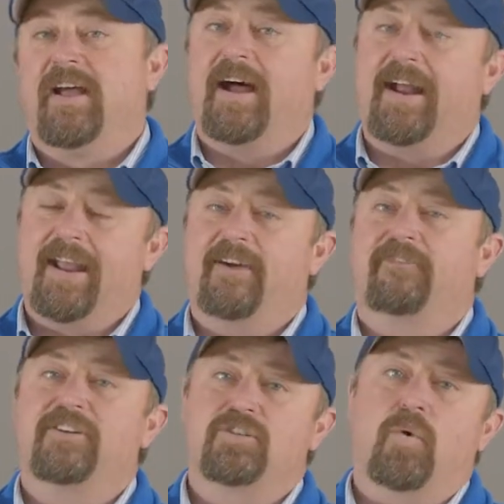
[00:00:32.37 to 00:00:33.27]
on
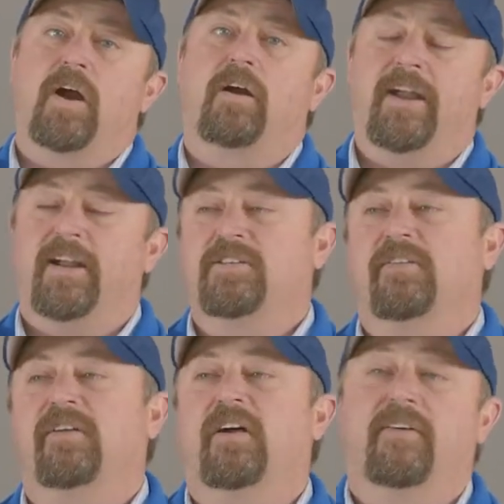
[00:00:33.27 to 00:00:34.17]
every square inch
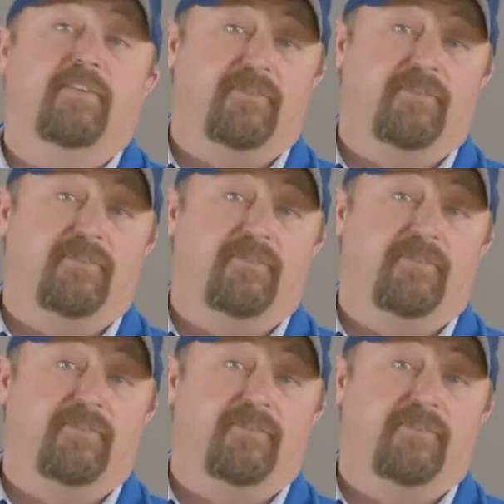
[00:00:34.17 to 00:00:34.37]
of the, of the